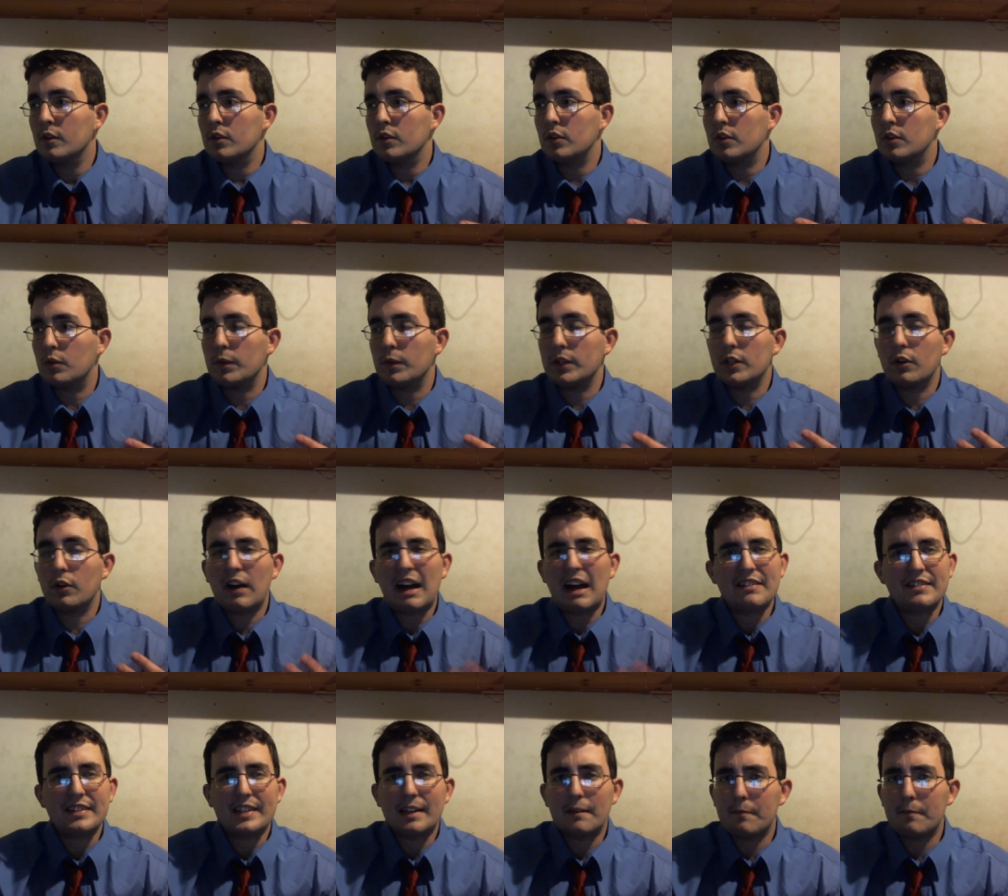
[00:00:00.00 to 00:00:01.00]
you know we don't have
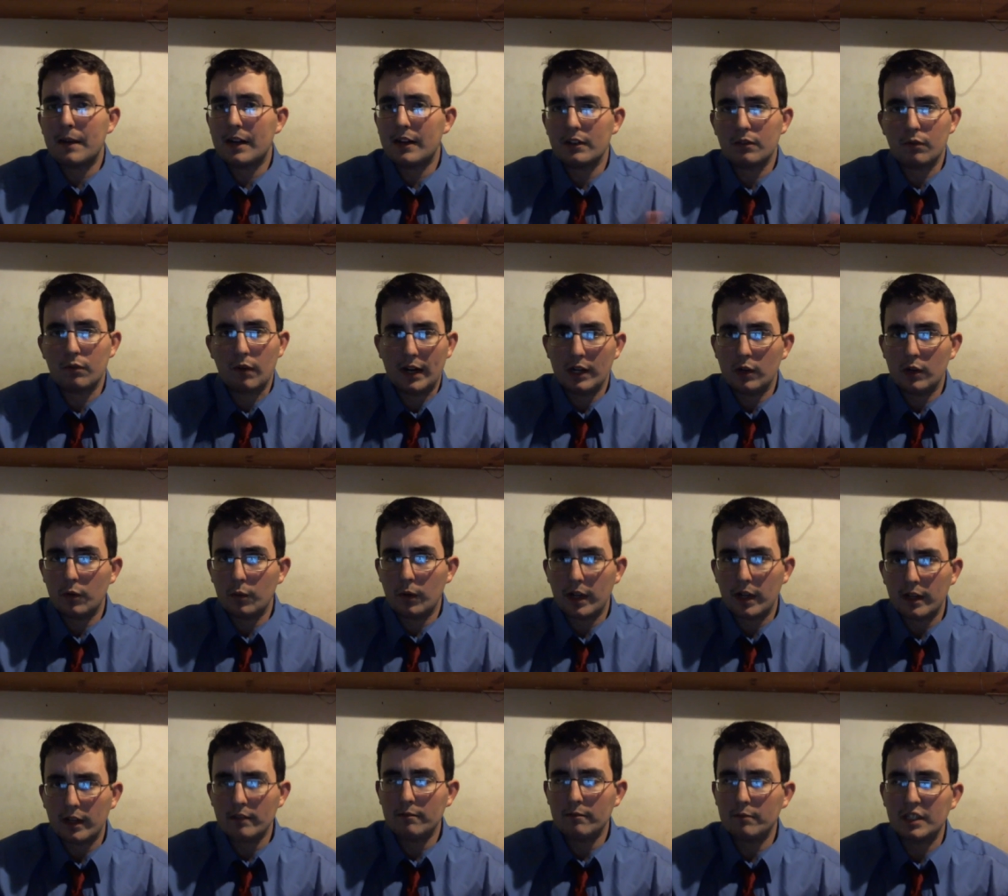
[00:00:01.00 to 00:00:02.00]
to get married right
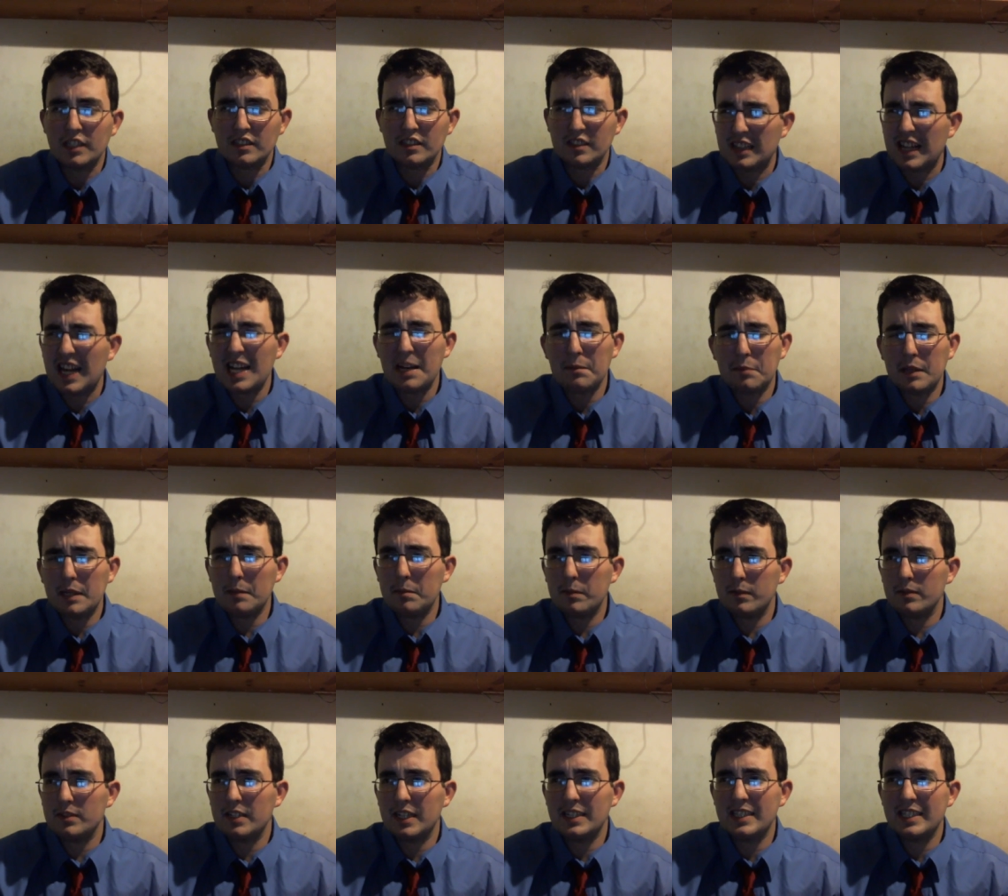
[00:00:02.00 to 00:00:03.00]
away because a lot of
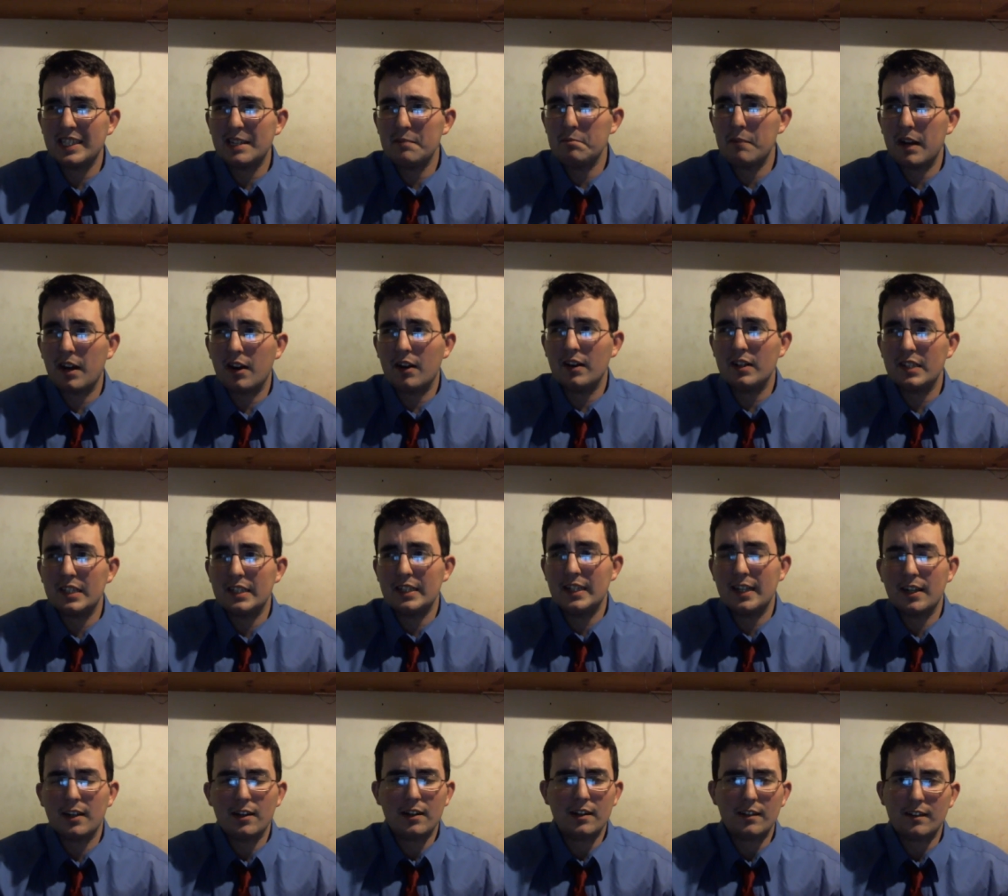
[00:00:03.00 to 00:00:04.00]
people tend to get married a
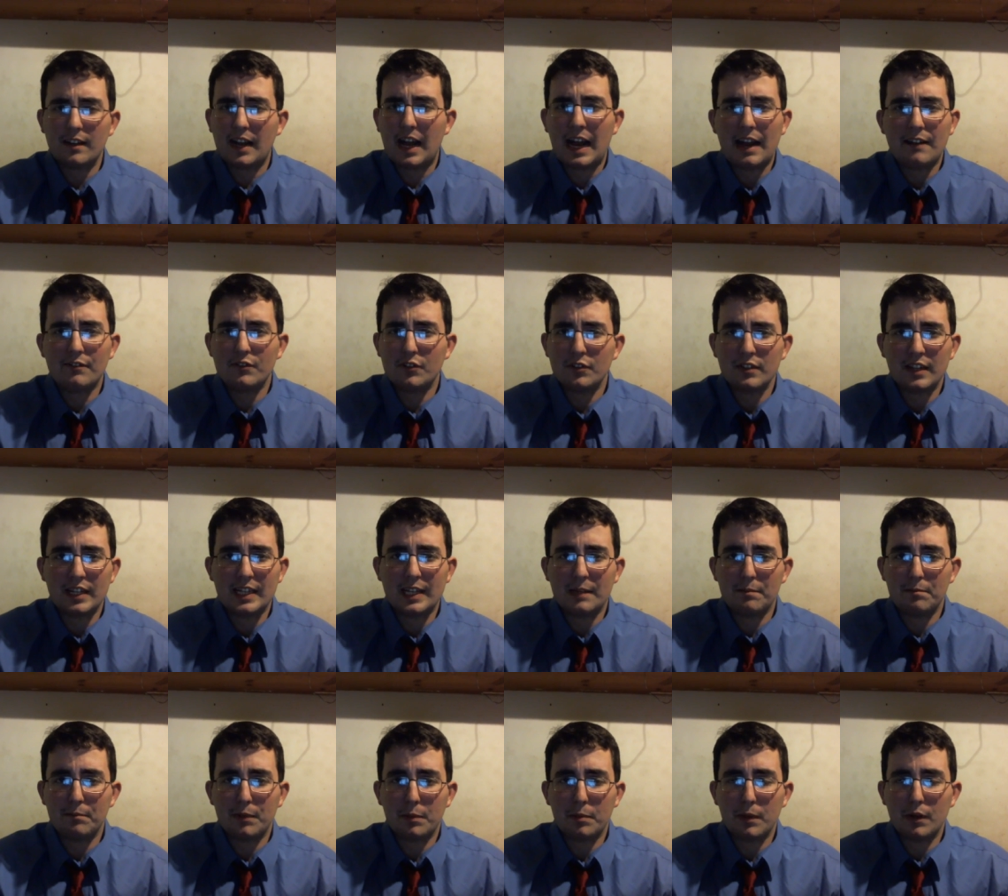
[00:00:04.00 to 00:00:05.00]
year after they
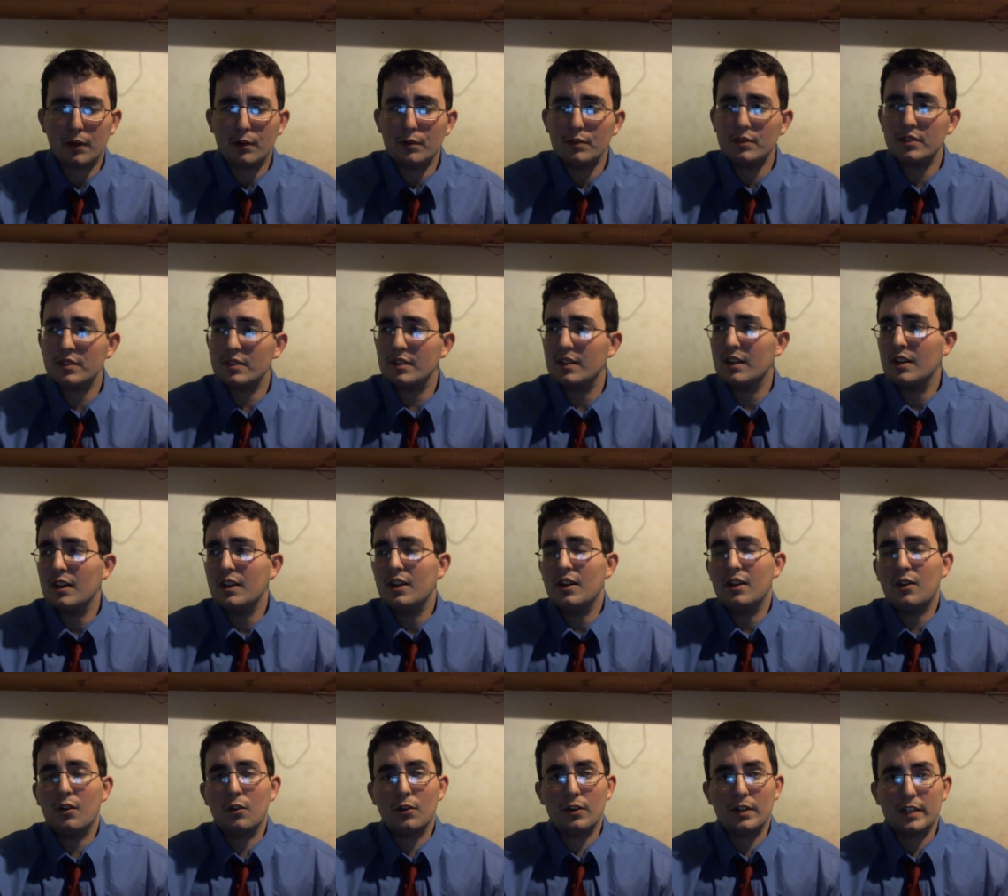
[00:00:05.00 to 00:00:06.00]
get proposed
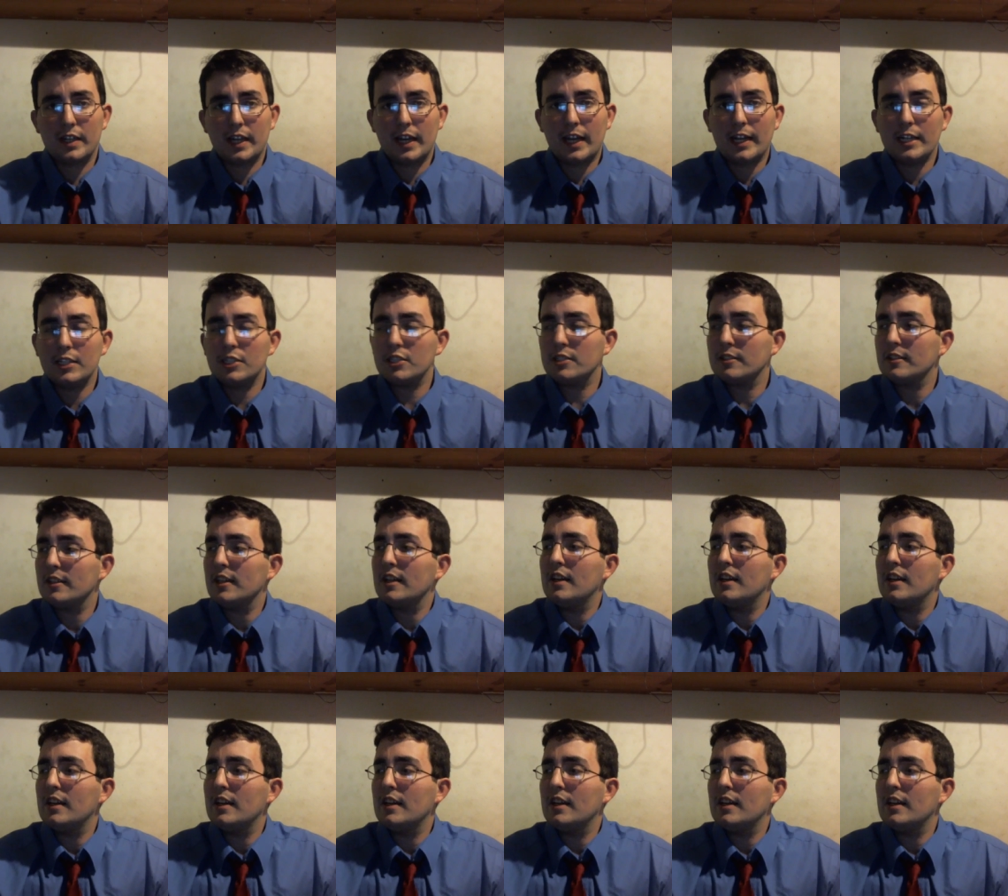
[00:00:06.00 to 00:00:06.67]
or engaged